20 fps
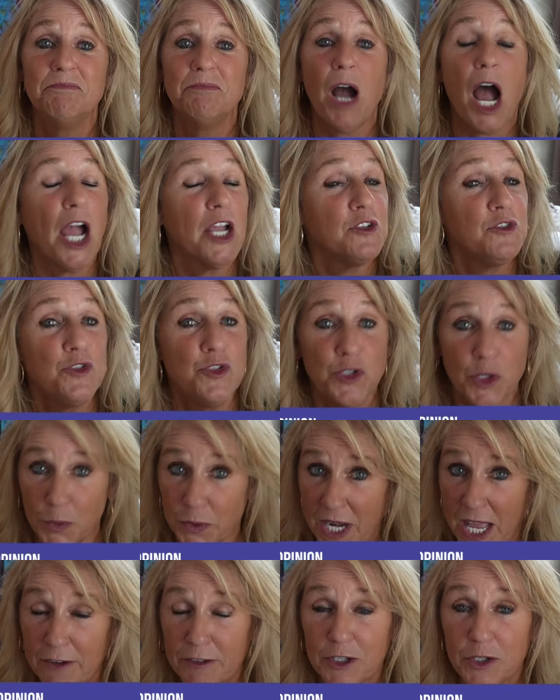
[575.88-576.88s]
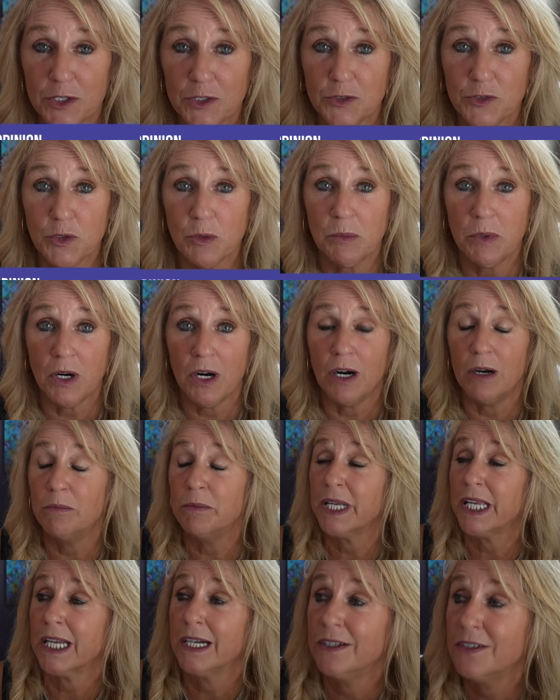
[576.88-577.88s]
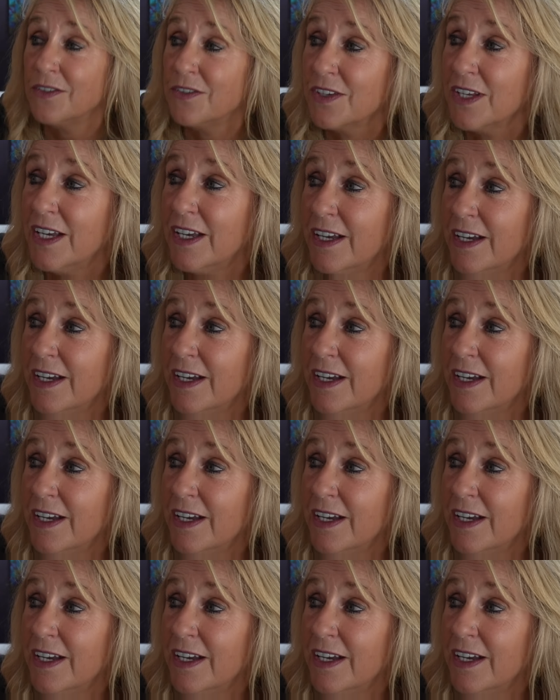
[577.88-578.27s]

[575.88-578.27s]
I don't have a crystal ball, because